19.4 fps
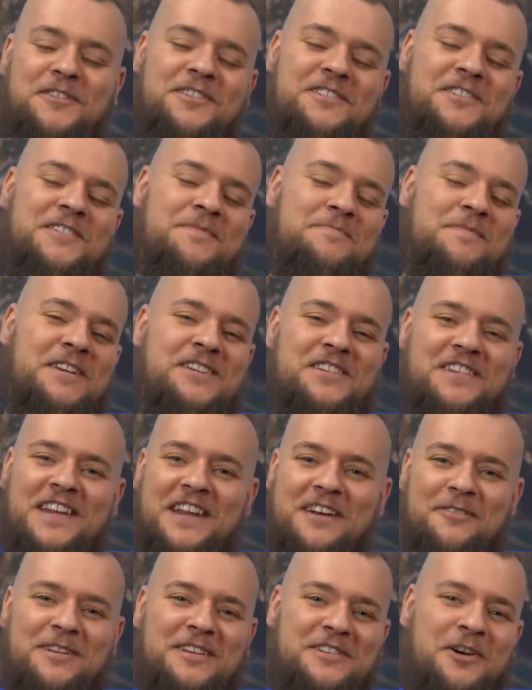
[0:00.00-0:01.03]
just as
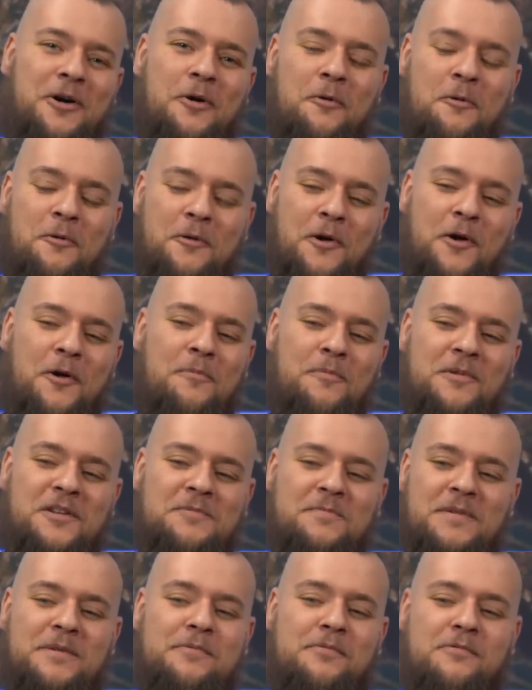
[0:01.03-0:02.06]
missionaries hold
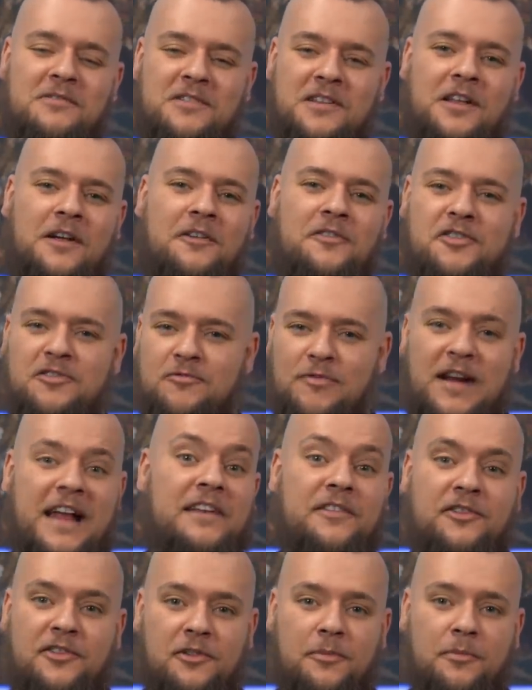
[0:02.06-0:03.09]
homeless people's lunch
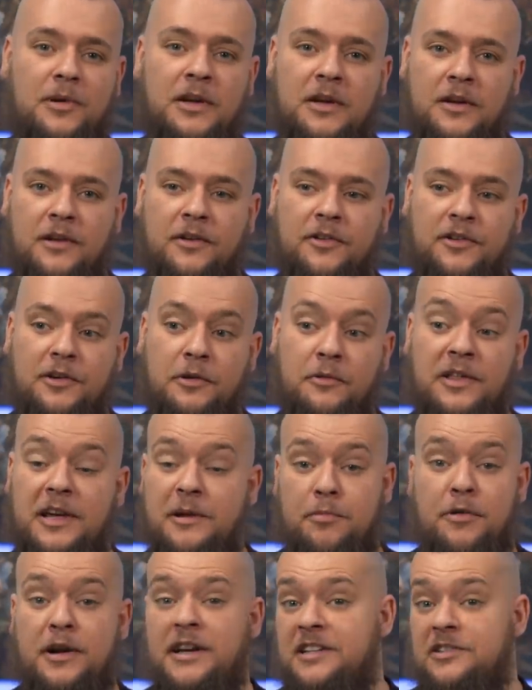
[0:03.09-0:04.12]
ransom until they
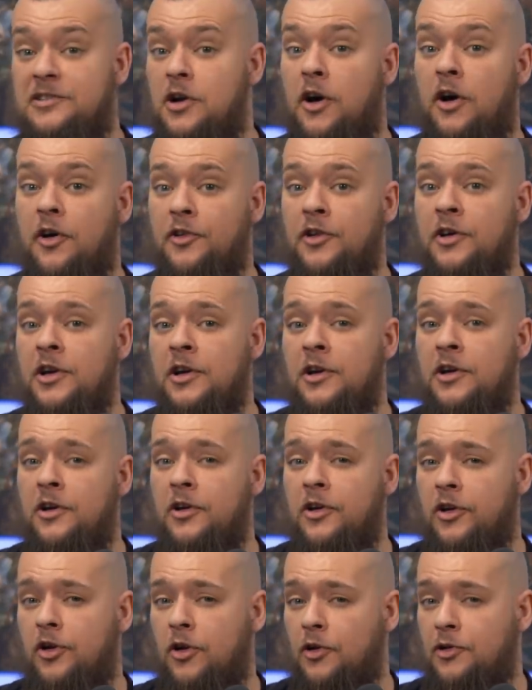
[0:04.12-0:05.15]
praise God,
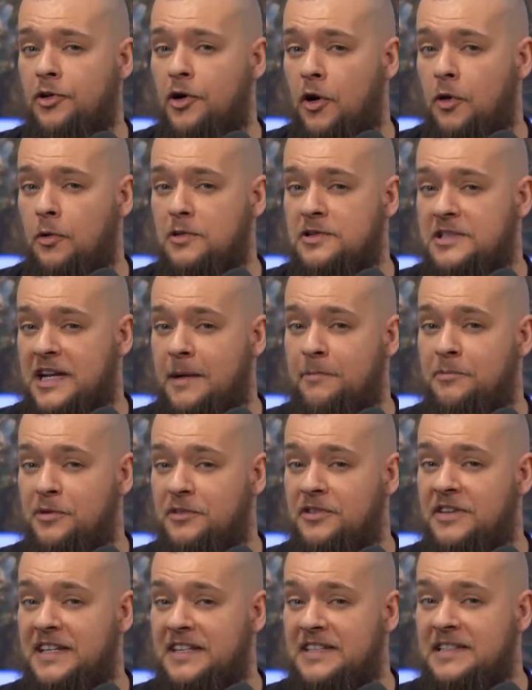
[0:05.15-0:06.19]
God holds
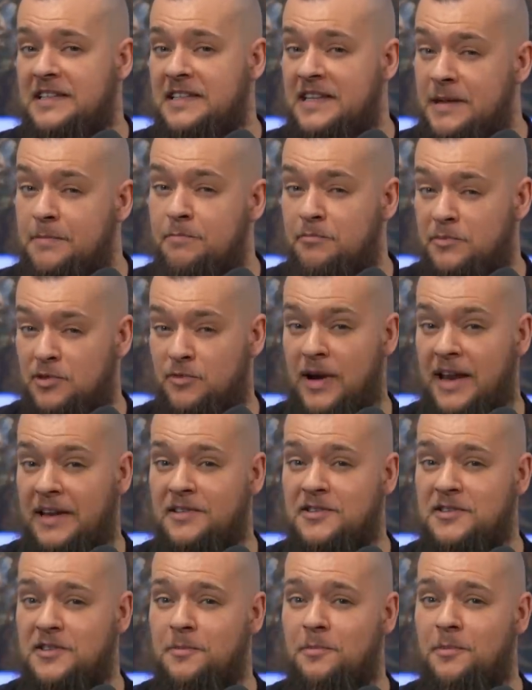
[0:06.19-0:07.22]
amputees' limbs
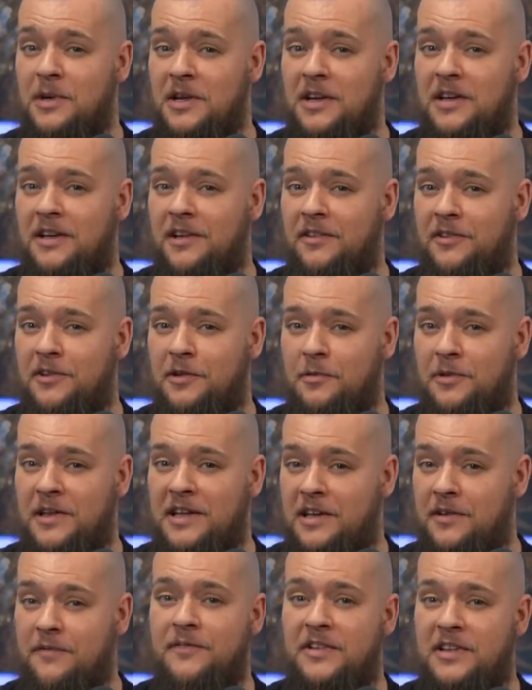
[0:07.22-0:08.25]
ransom until
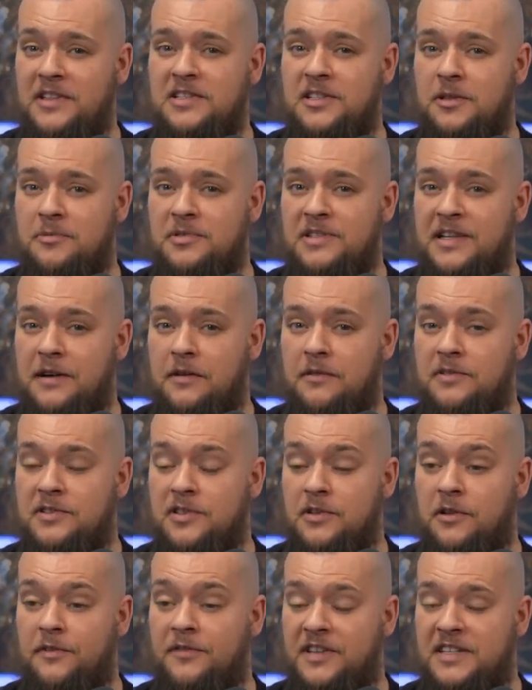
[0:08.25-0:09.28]
they convince themselves
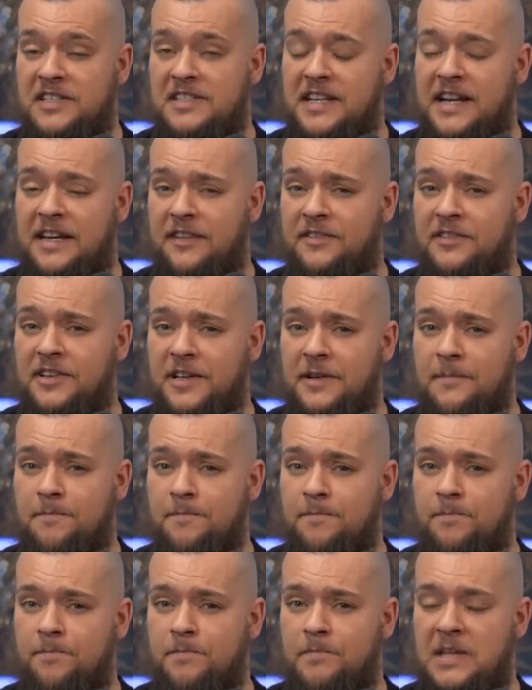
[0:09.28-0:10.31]
of insanity.
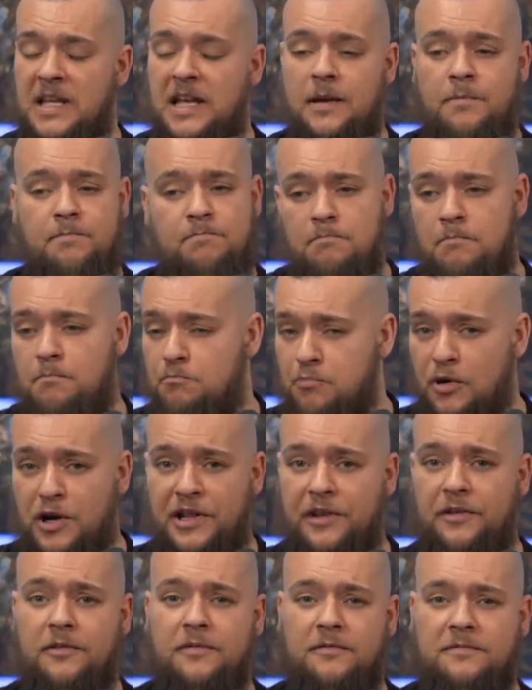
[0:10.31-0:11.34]

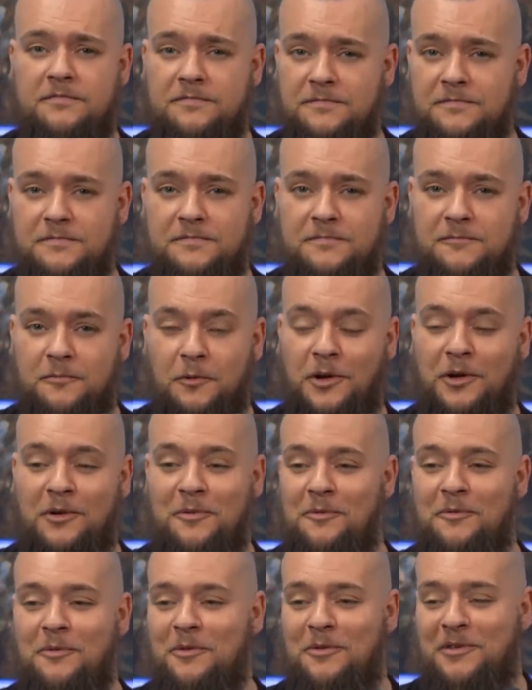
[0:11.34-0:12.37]
Brilliant. What
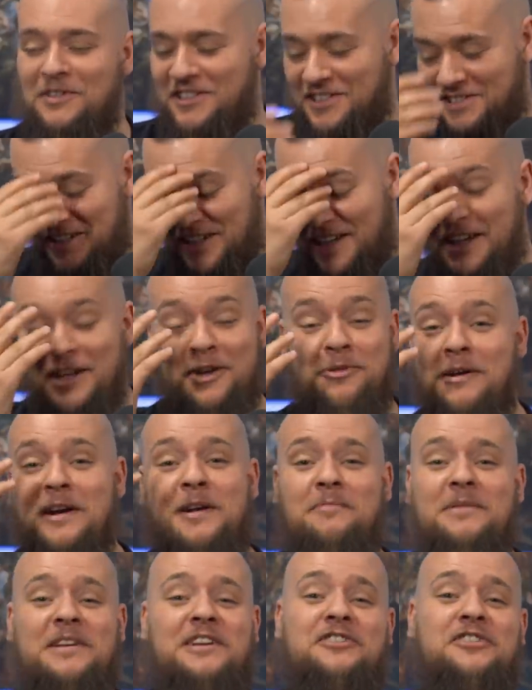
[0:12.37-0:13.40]
just
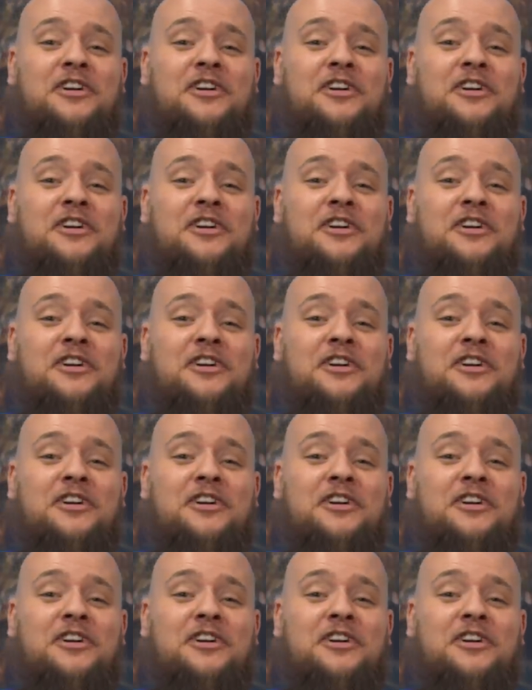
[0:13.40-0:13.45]
incredibly